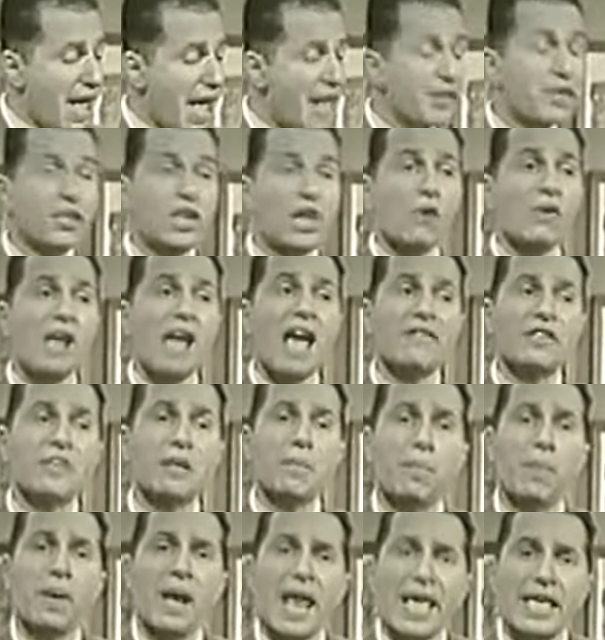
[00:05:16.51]
And you don't have
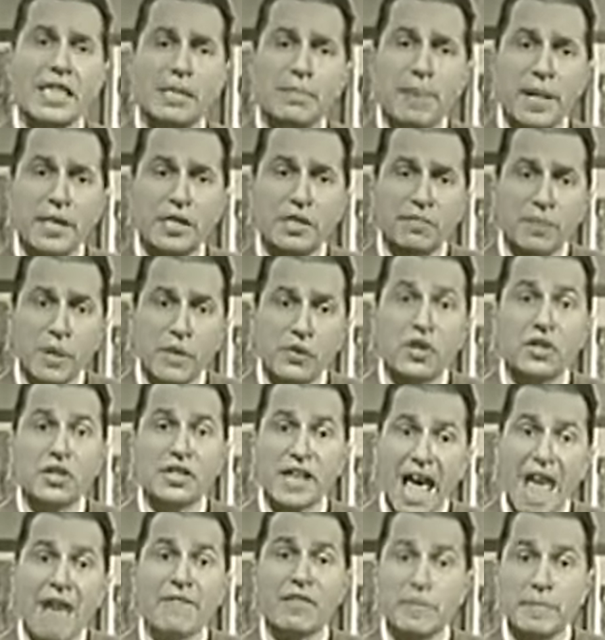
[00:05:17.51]
to play the piece of music
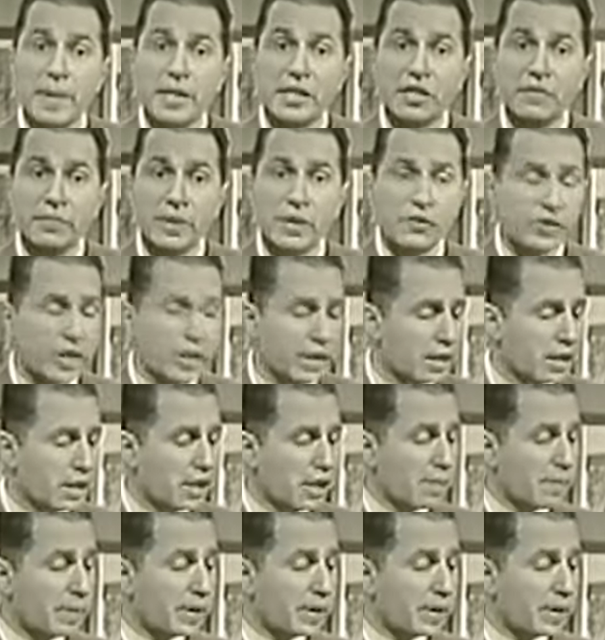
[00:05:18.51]
to have the piece of music,